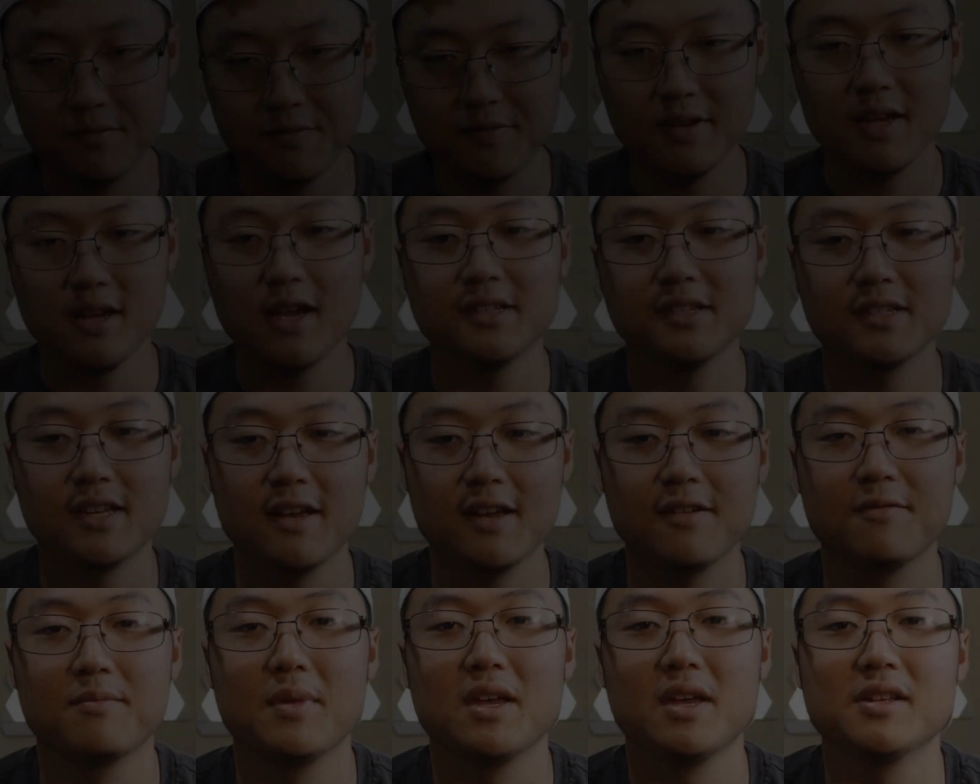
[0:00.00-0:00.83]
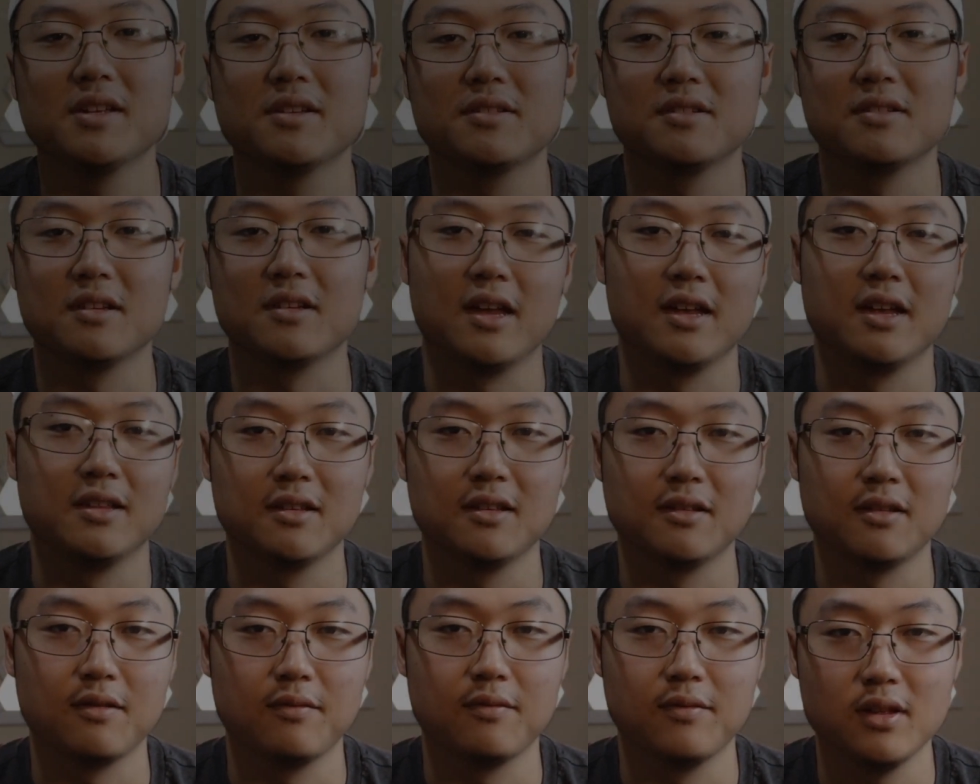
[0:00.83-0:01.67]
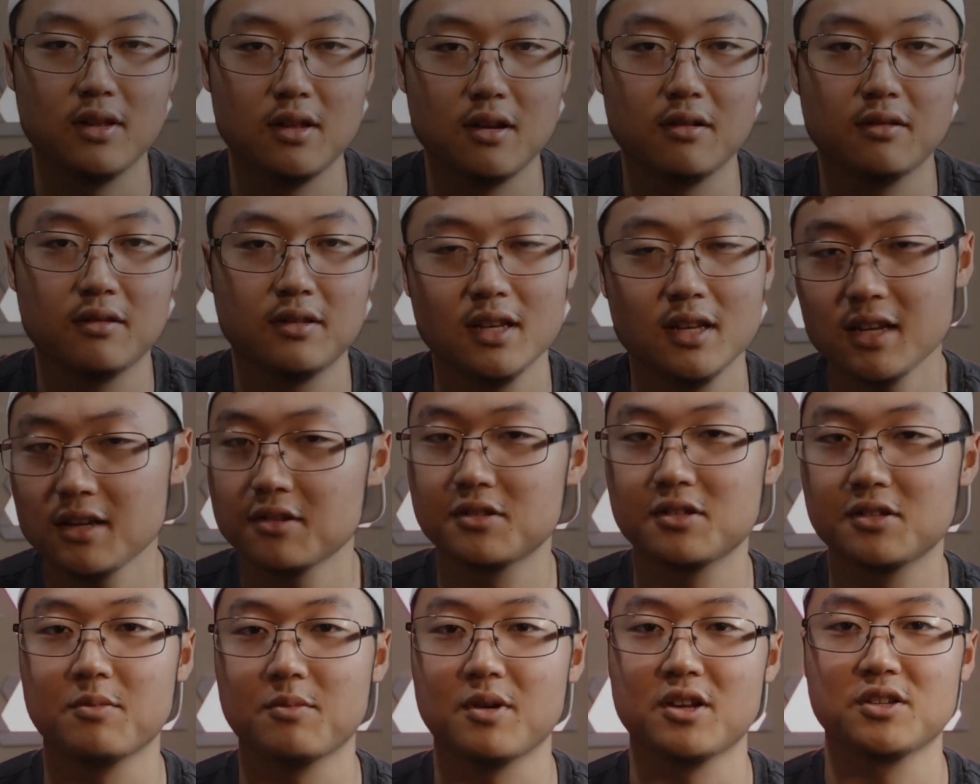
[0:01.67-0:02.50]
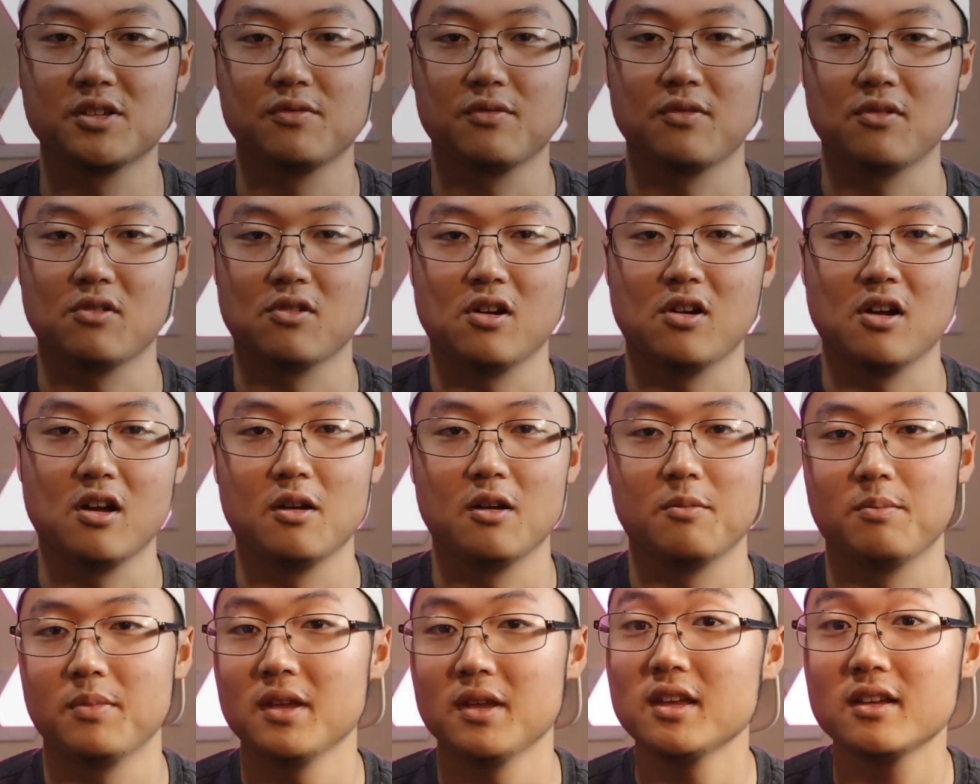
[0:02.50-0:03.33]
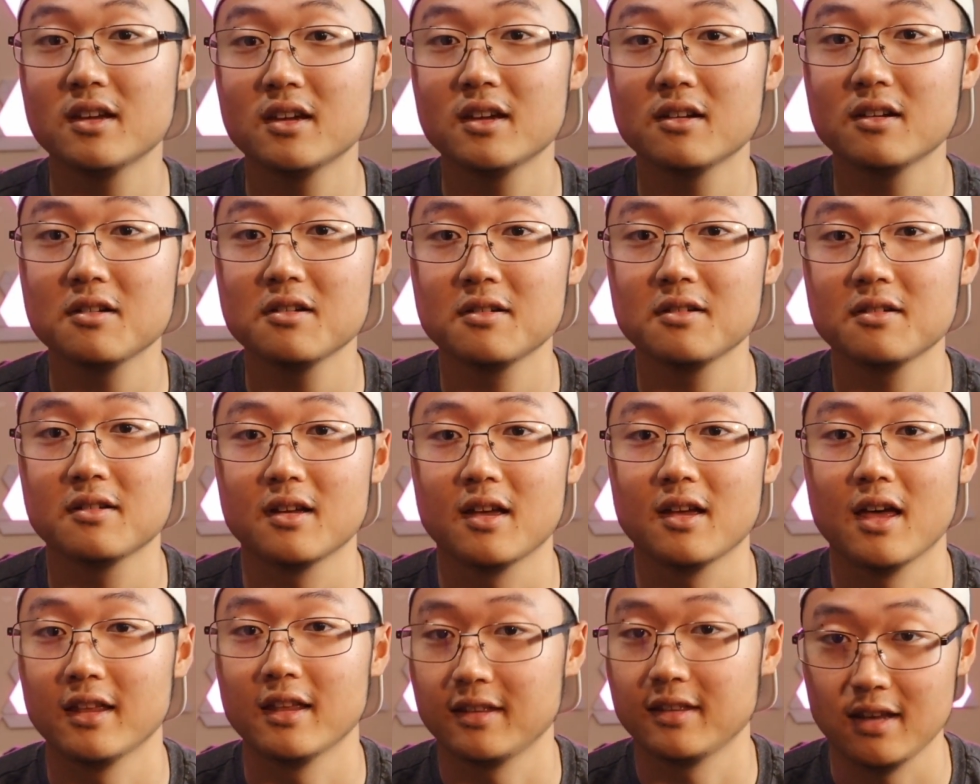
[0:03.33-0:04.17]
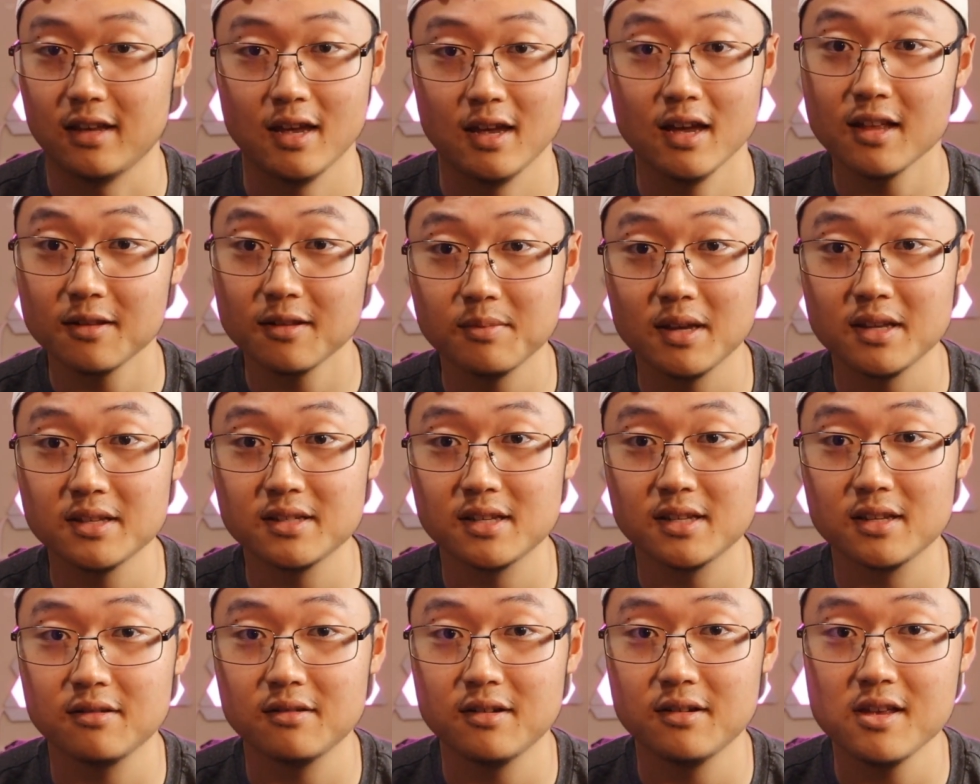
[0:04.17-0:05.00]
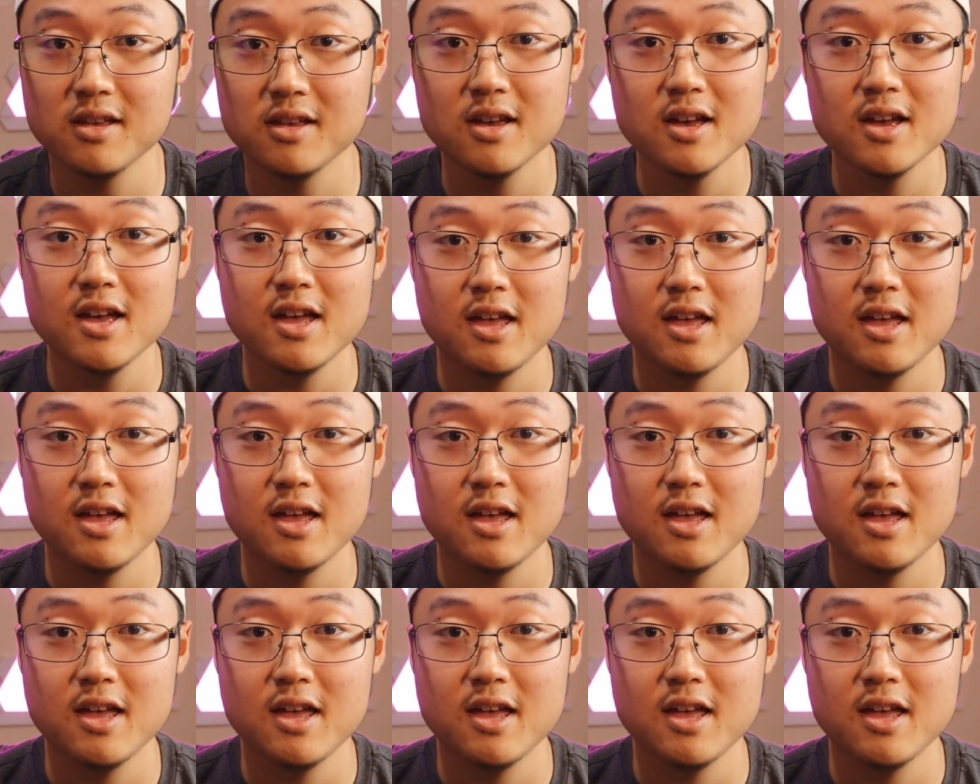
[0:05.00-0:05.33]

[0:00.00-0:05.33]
you guys have made it to the end of the video, thank you so much for being here at the end basically.